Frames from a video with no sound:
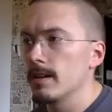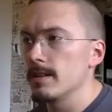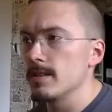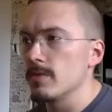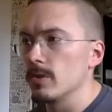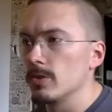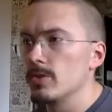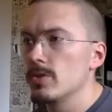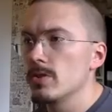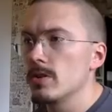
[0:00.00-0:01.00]
is equal to
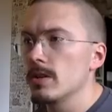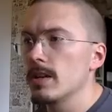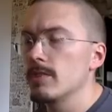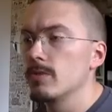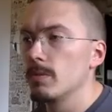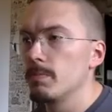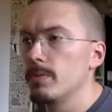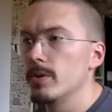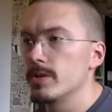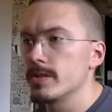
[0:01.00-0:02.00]
dog, it will
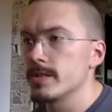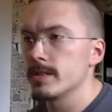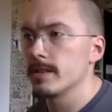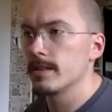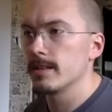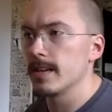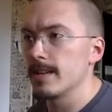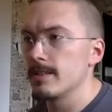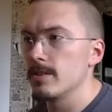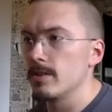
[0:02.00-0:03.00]
push
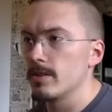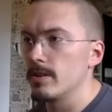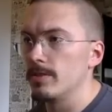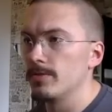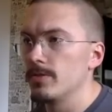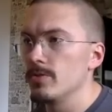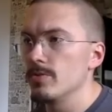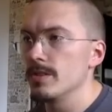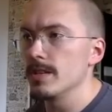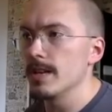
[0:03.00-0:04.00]
that dog onto
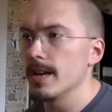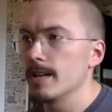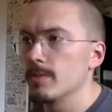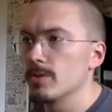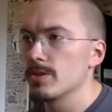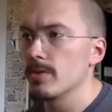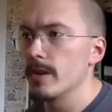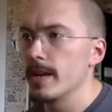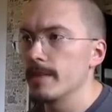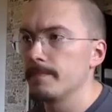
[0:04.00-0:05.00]
the animals
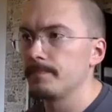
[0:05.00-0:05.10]
array.